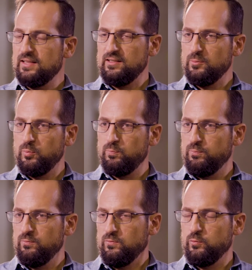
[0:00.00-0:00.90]
that a
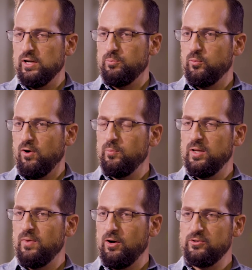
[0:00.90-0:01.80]
real
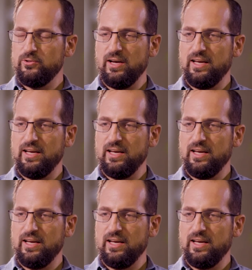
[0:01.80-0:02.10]
problem? How do you